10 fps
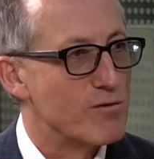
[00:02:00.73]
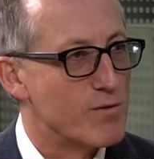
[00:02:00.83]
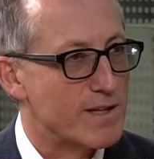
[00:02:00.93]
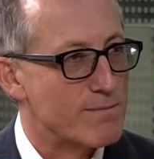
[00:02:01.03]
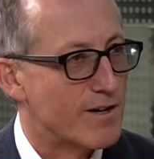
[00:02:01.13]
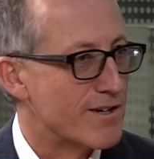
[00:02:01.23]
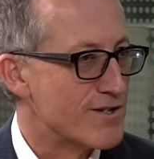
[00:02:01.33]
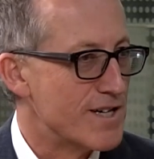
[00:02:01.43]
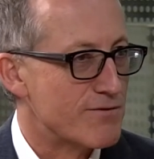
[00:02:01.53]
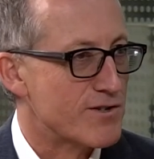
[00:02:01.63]
when the market's
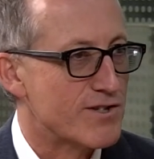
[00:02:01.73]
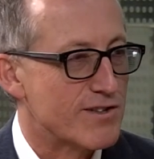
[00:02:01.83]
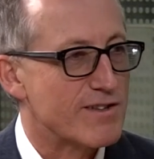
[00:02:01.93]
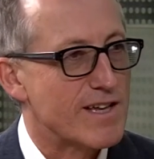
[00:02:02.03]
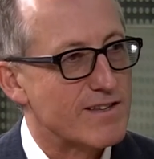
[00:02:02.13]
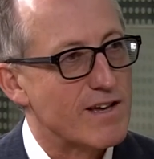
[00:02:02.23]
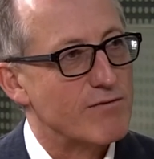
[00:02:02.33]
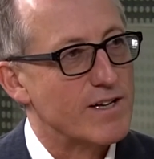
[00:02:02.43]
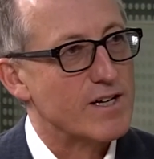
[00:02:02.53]
nervous, and that definitely